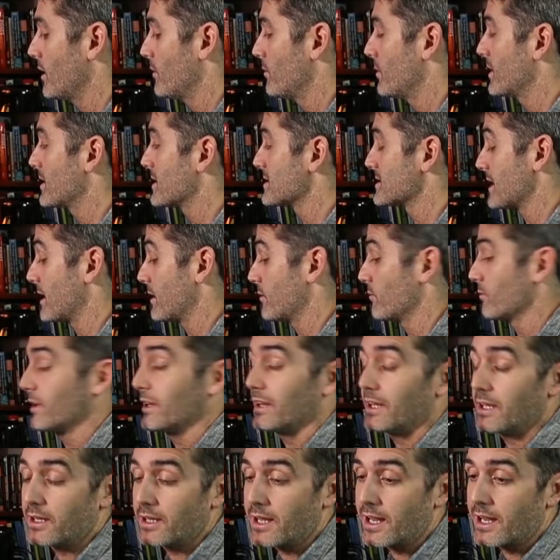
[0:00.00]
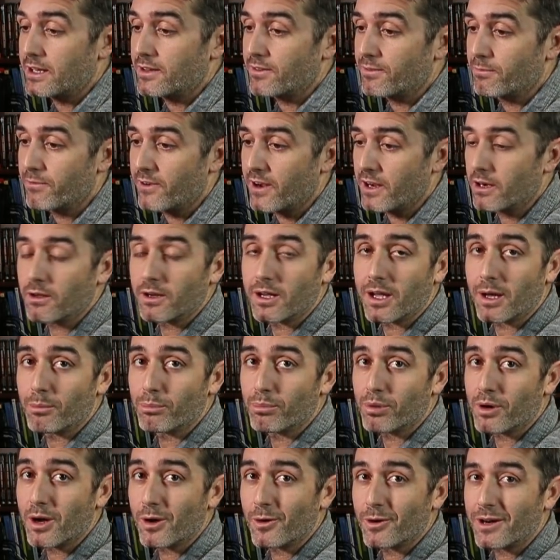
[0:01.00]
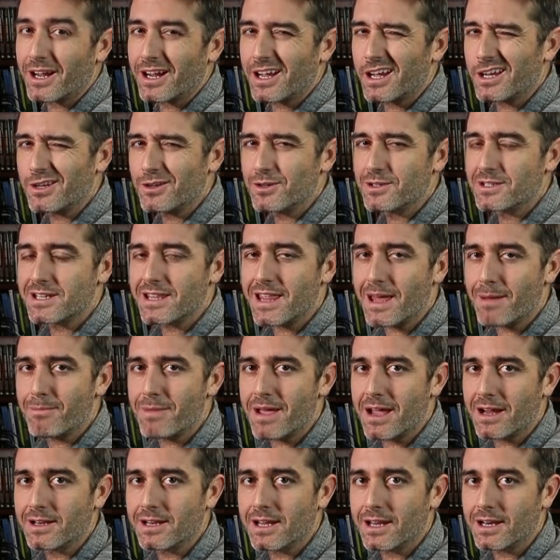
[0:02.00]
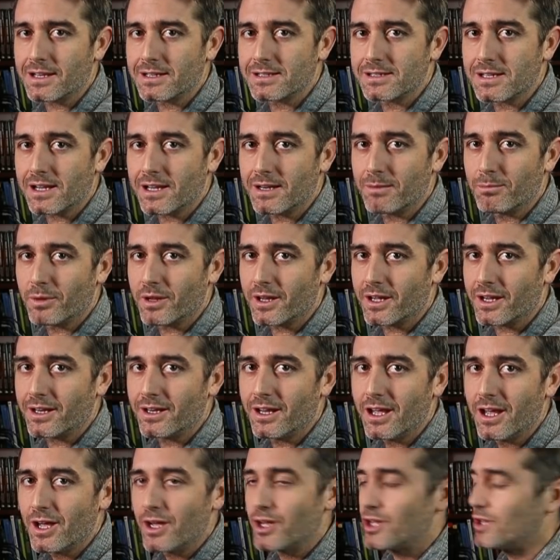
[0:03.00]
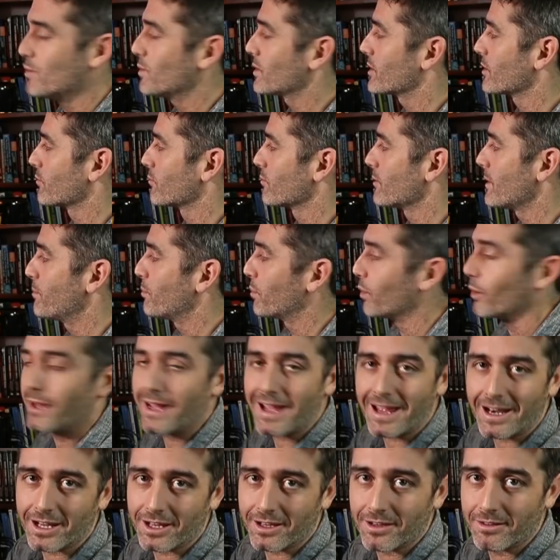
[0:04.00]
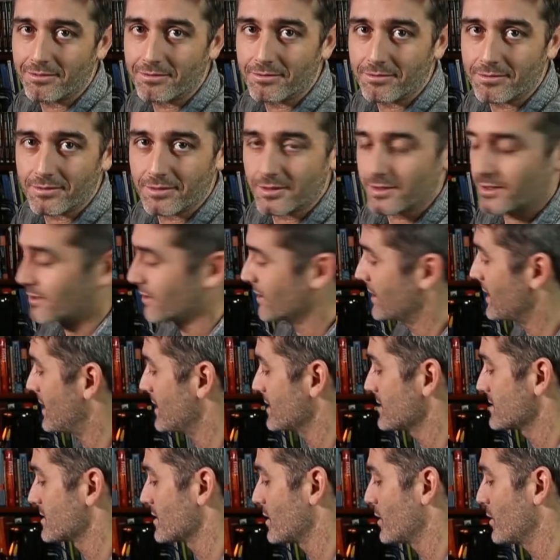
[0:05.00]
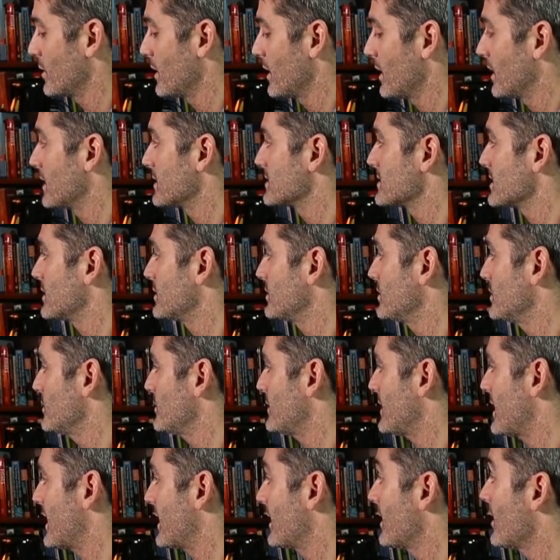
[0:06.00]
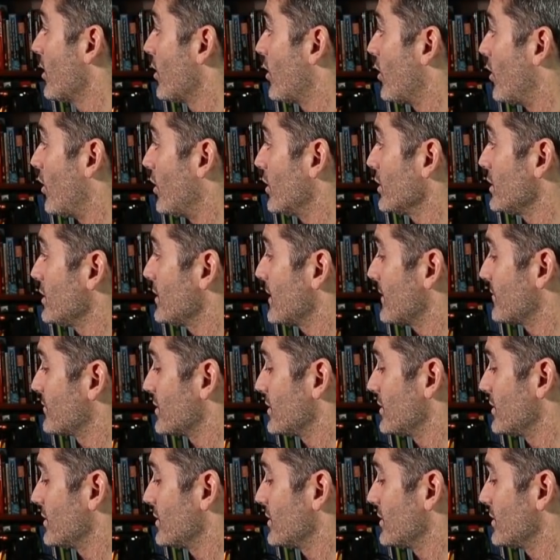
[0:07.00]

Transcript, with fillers: Because I really liked Final Cut Pro and I got used to that magnetic timeline, you want to ripple edit. Okay, so let's undo that. All you have